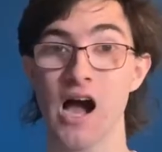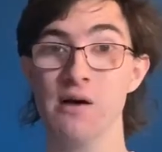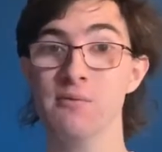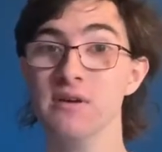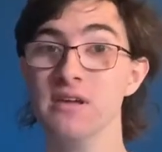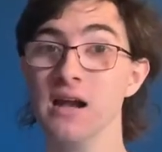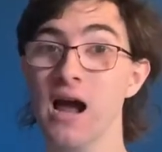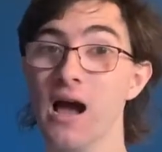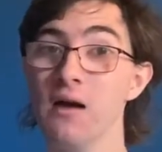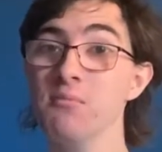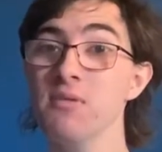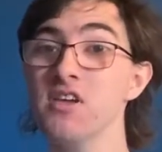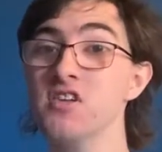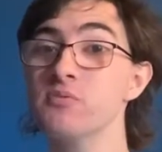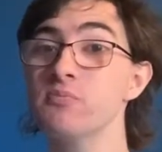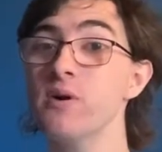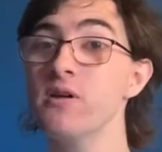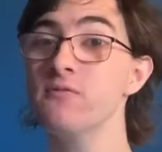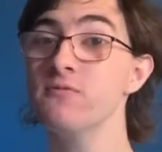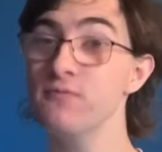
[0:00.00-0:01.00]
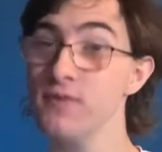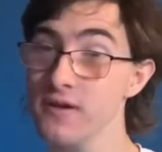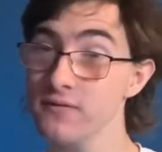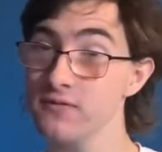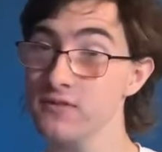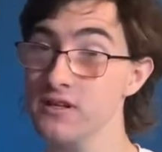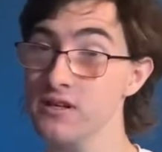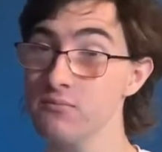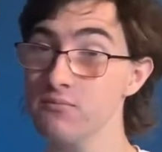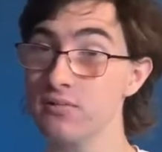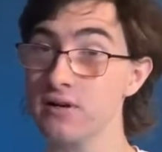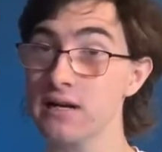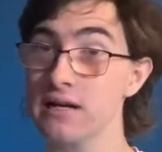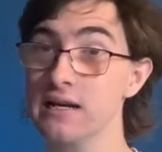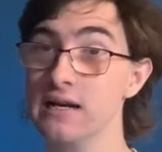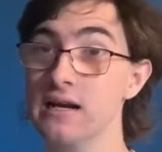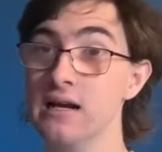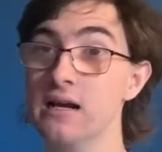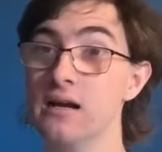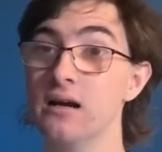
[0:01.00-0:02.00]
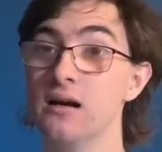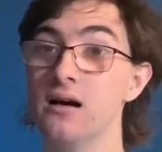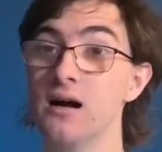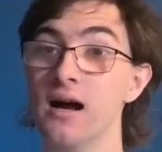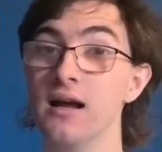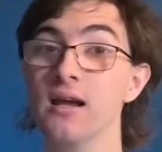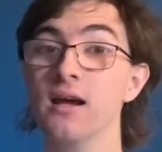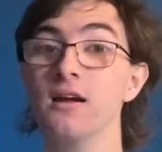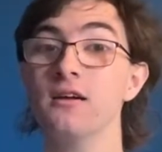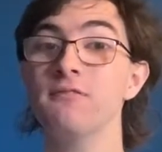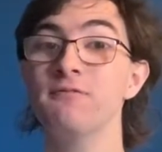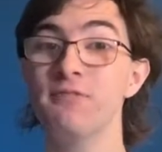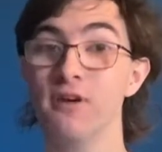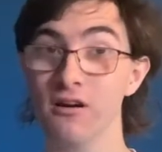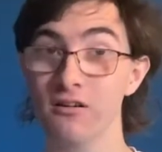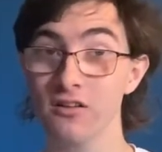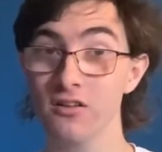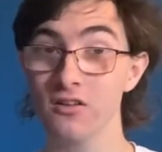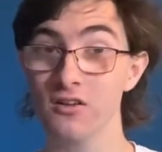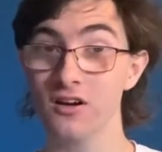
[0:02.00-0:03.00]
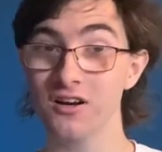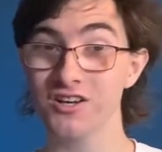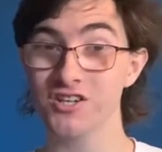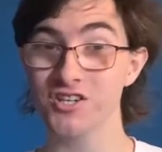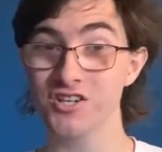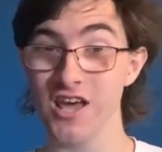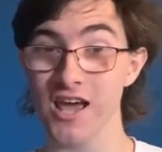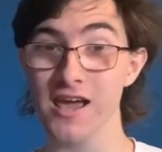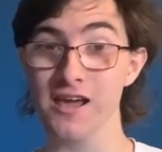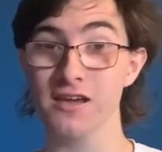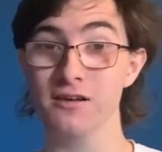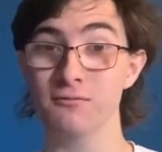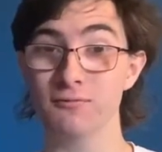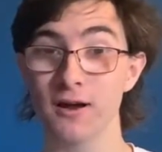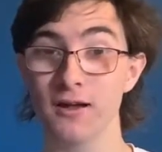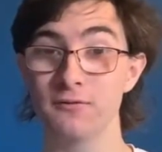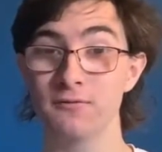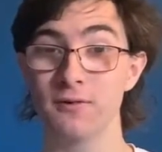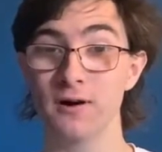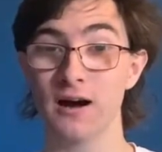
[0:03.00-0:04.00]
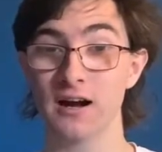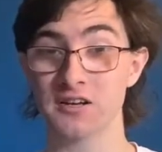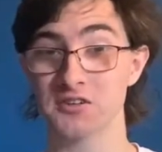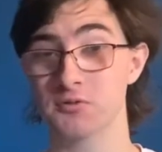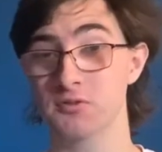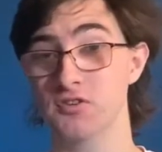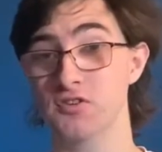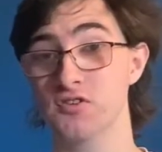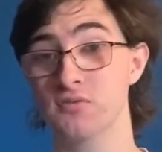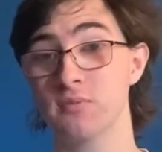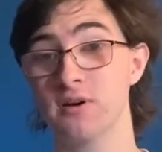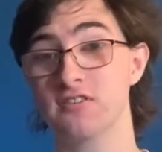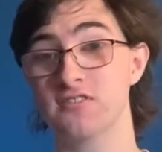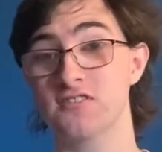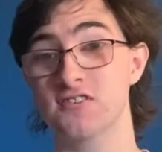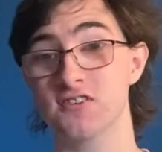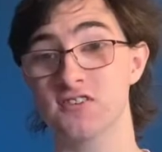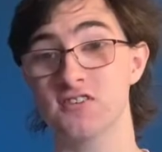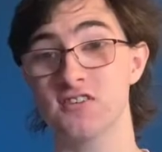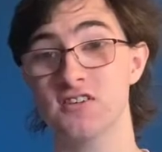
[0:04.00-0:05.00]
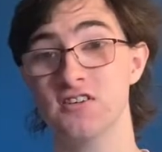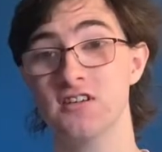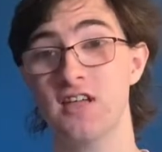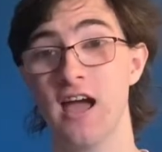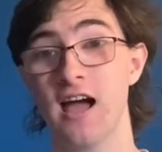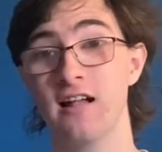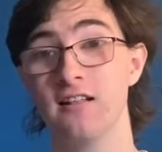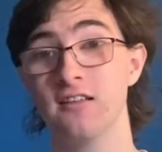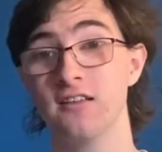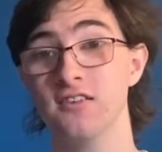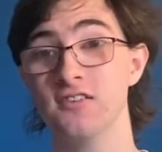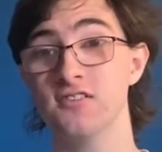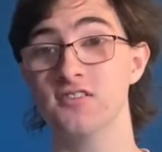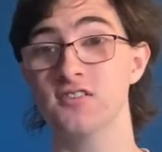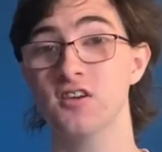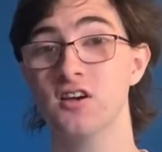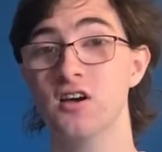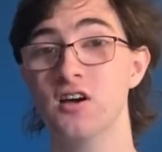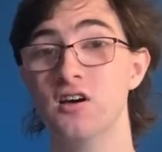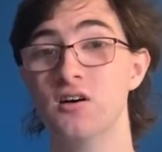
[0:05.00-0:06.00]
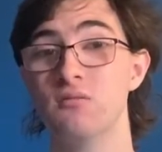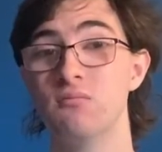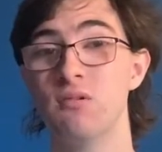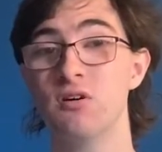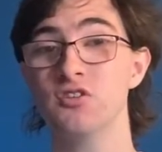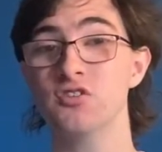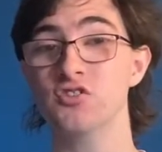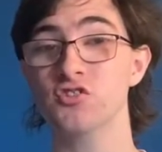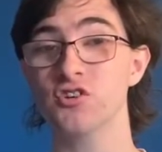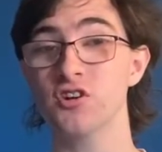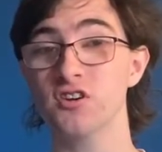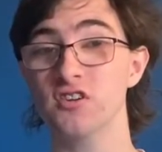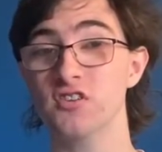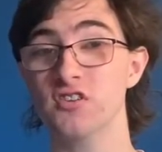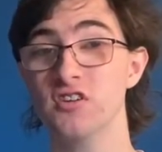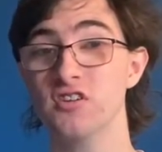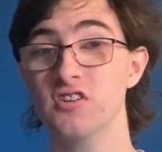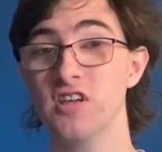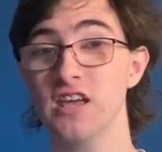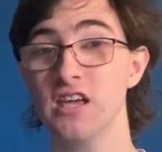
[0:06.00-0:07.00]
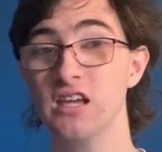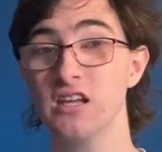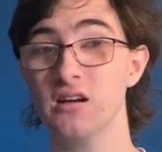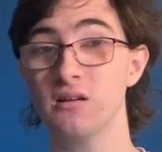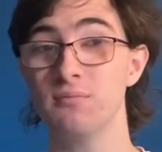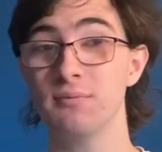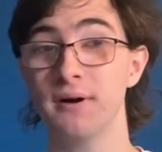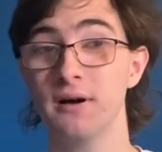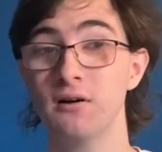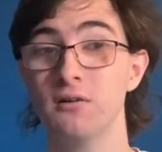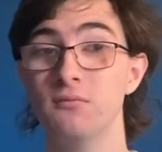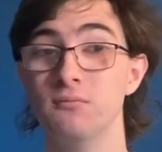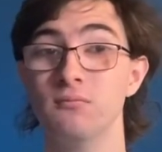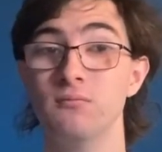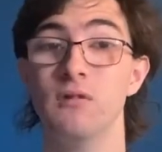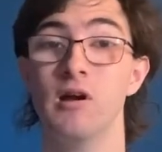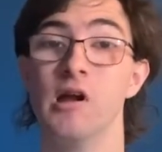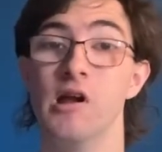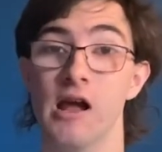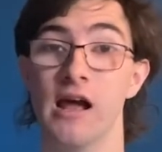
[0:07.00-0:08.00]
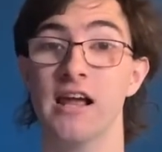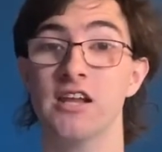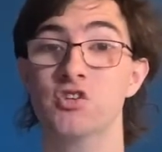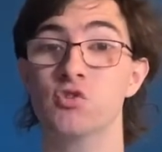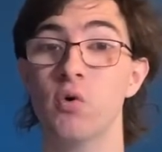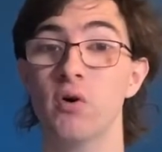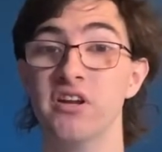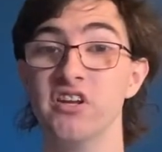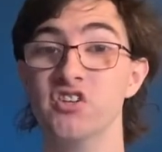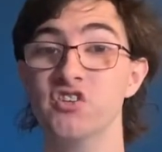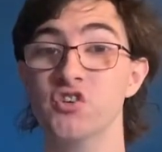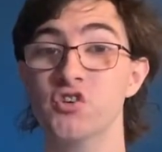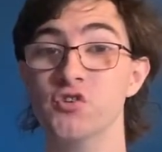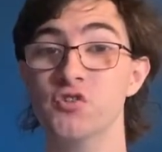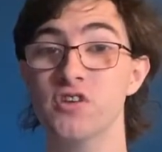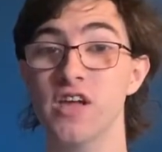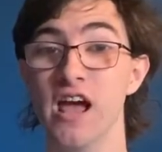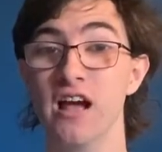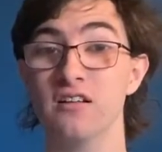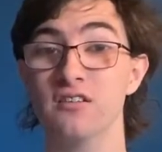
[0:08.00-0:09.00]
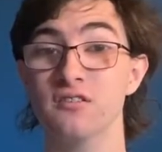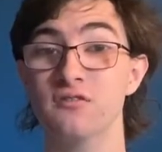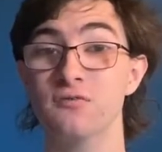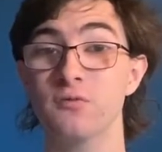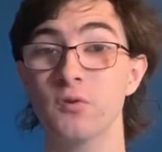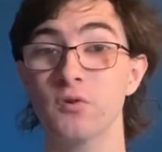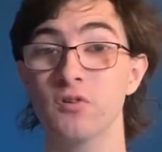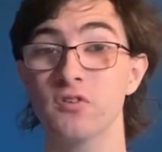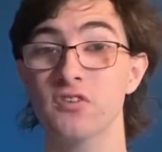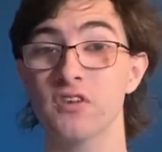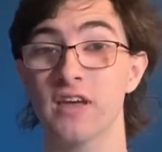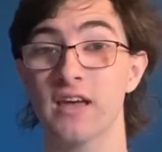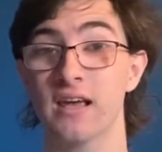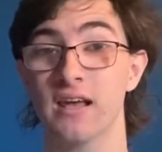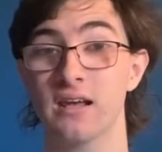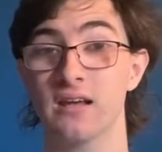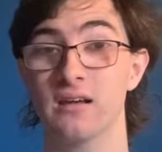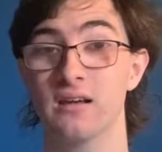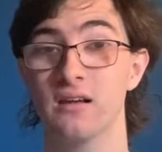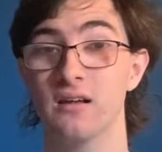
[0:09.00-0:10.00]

I mean, I may spend 50, but I got a fairly large tank in Red Fox, which is about 16 gallons. Most trucks contain about a 22-gallon fuel tank.